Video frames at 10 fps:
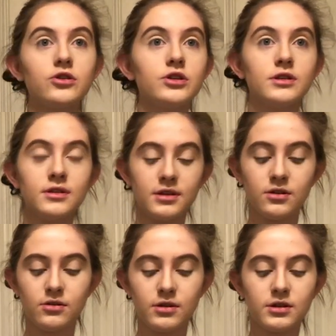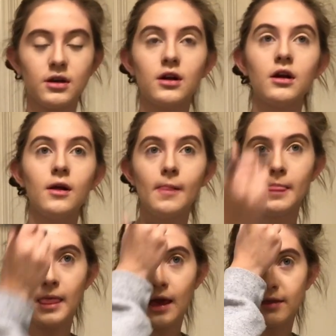She's a senior this year,
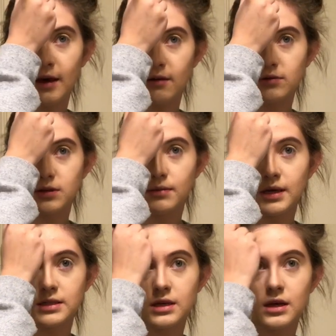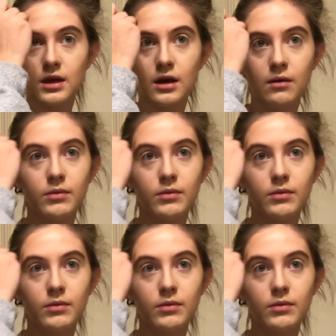and that was amazing